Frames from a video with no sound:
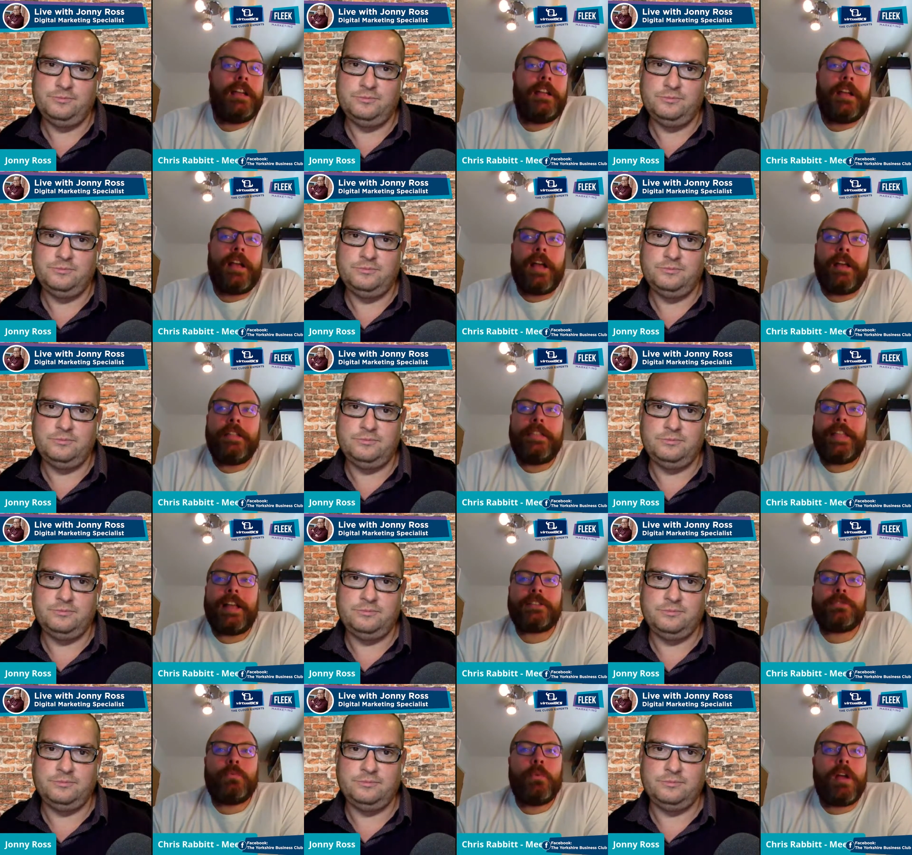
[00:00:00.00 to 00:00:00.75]
Speaker 1: uh,
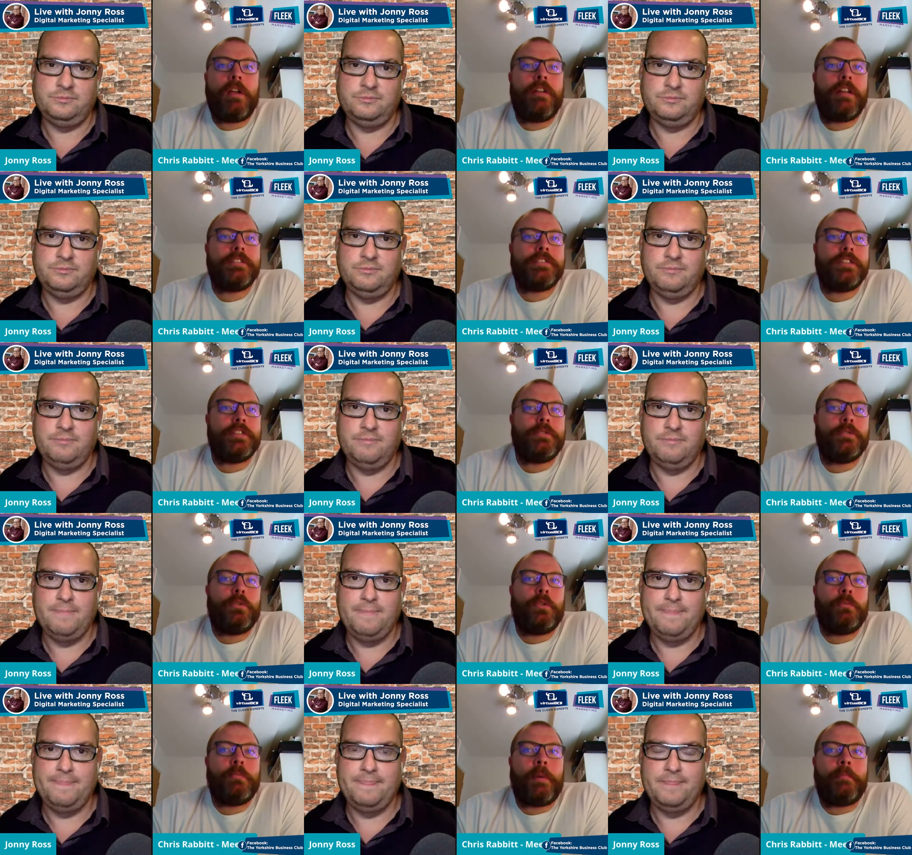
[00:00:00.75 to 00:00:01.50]
uh that's where I
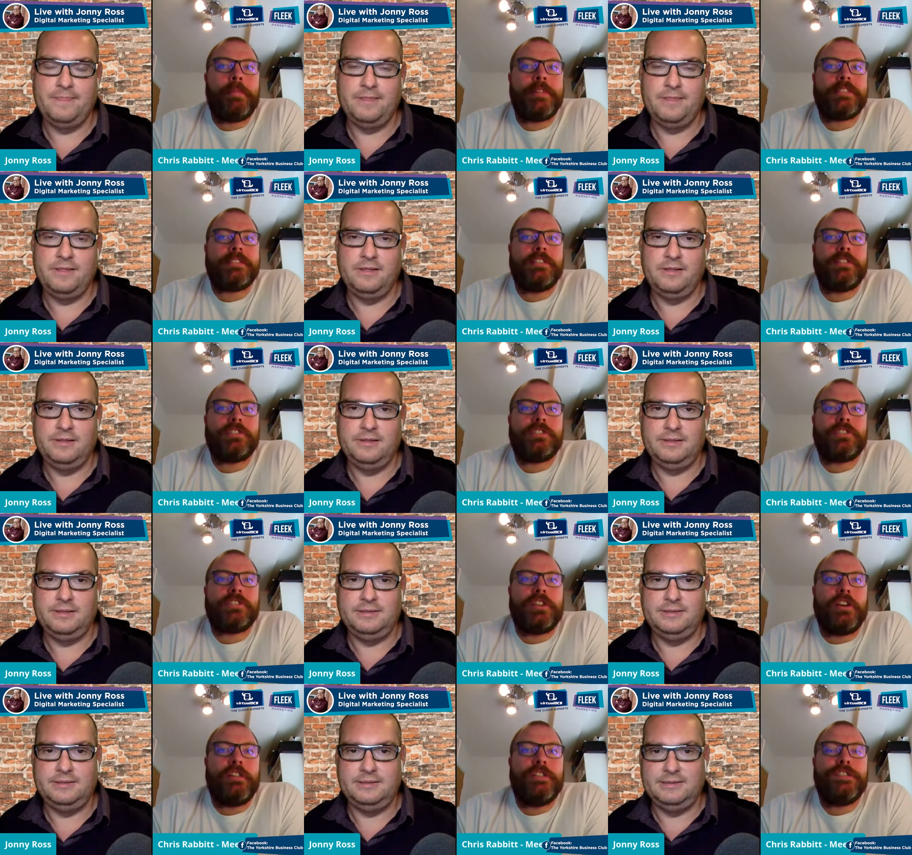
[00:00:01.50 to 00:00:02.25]
do all my
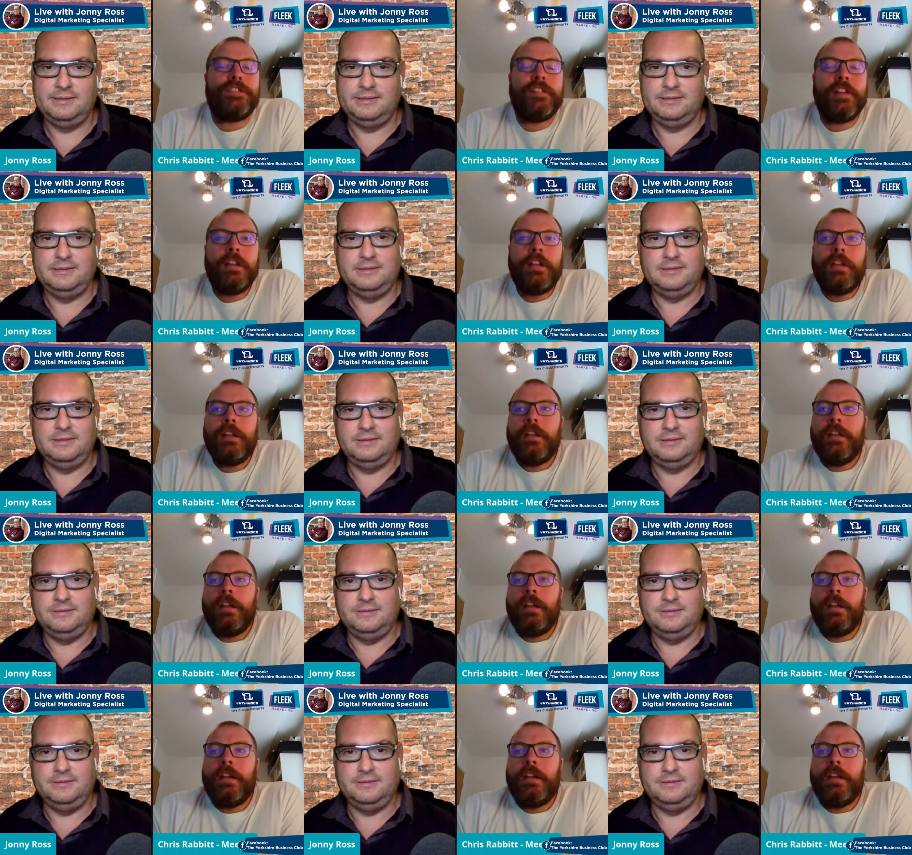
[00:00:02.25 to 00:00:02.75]
business stuff